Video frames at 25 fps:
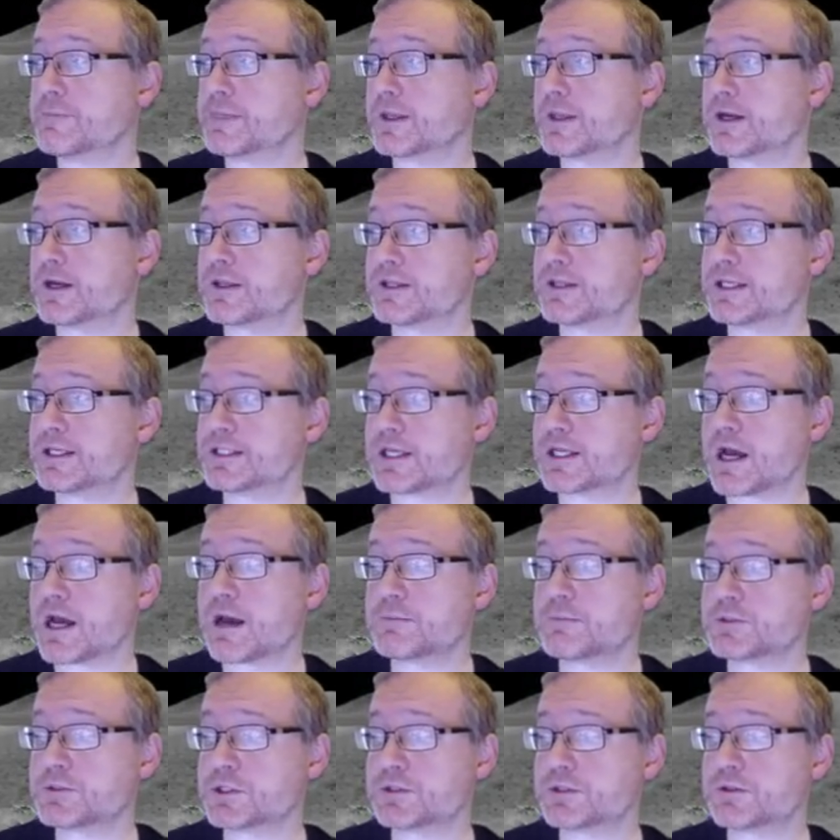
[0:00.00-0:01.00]
These
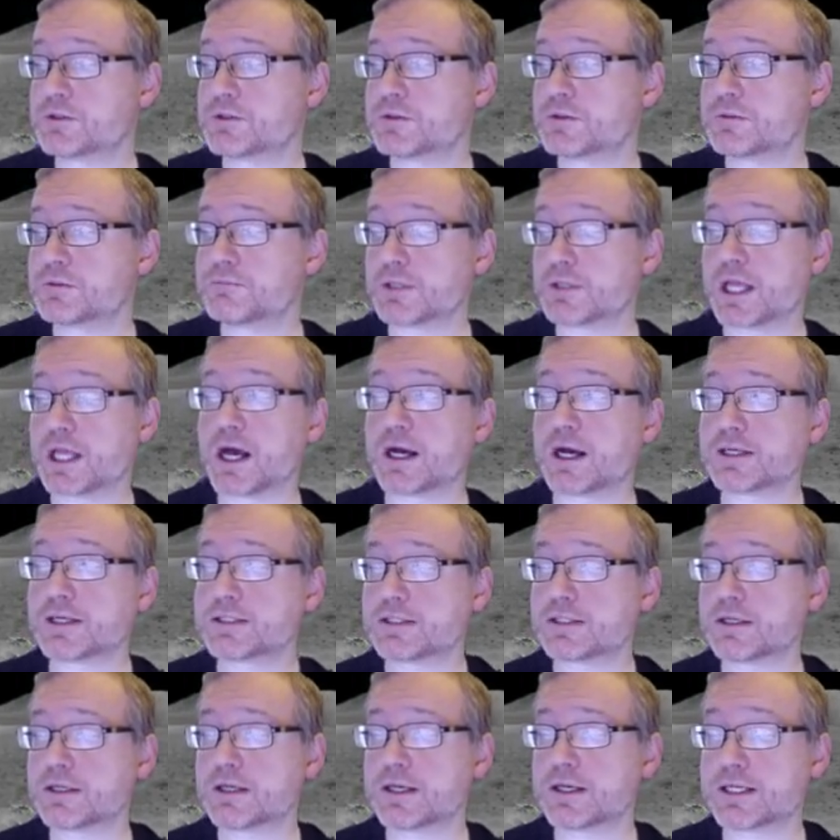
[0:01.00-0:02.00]
optional
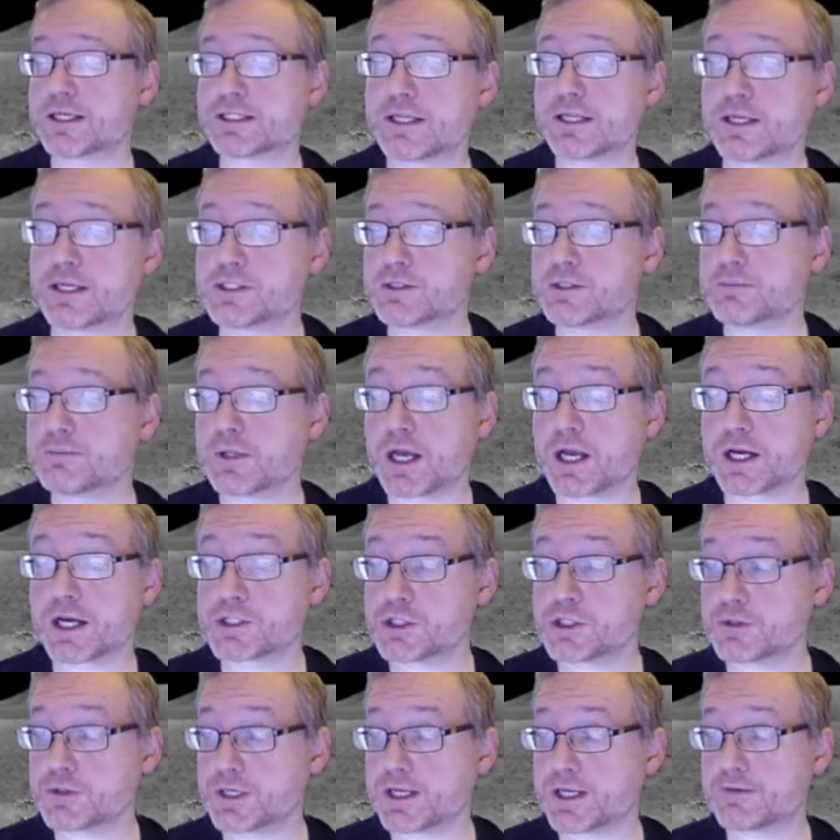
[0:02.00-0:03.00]
blocks, extension
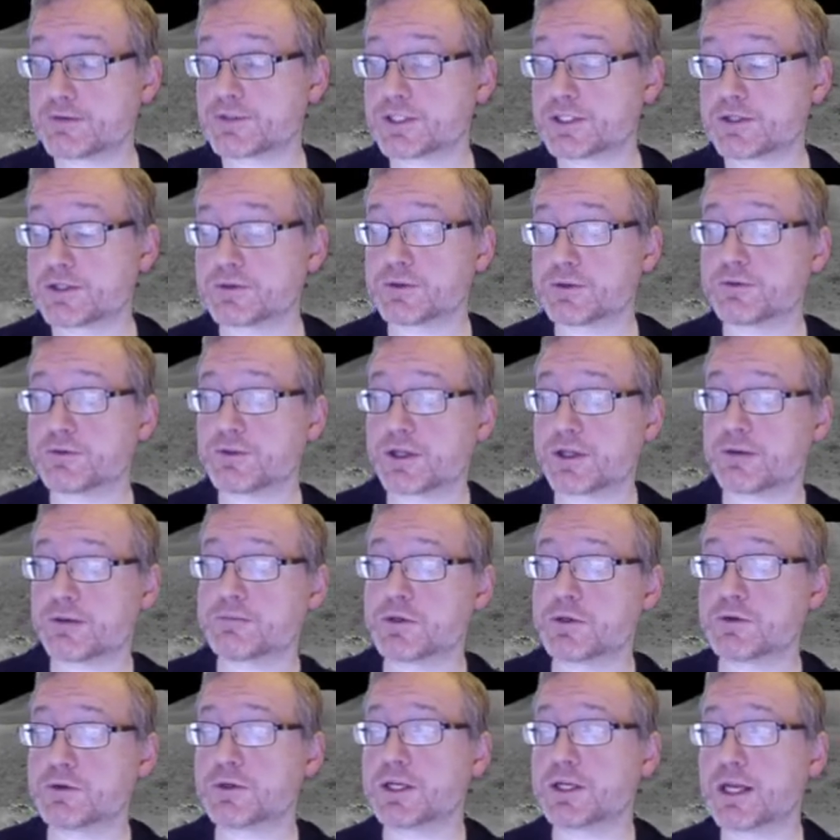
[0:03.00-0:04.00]
blocks, you can have 0 of them,
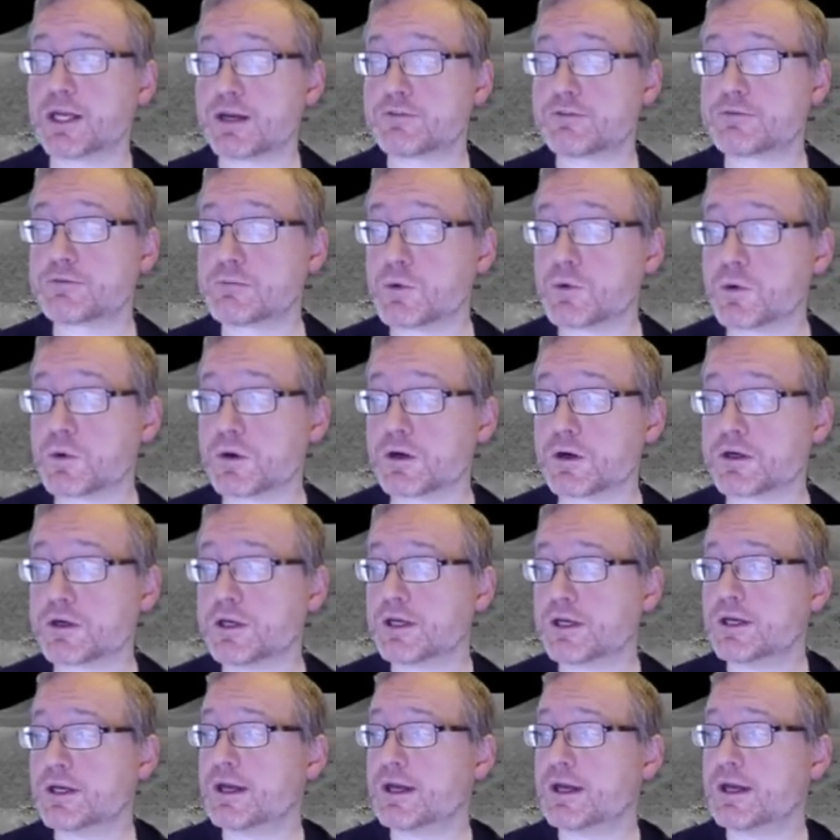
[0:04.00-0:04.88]
you can have more.